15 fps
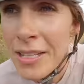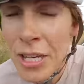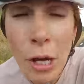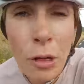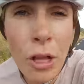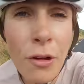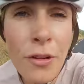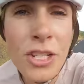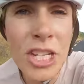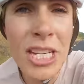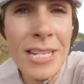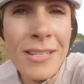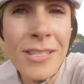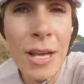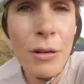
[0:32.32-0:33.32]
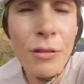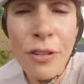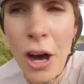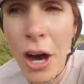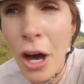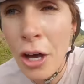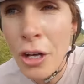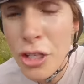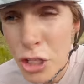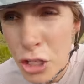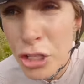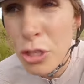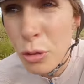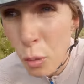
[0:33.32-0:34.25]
Total Orangina so far, just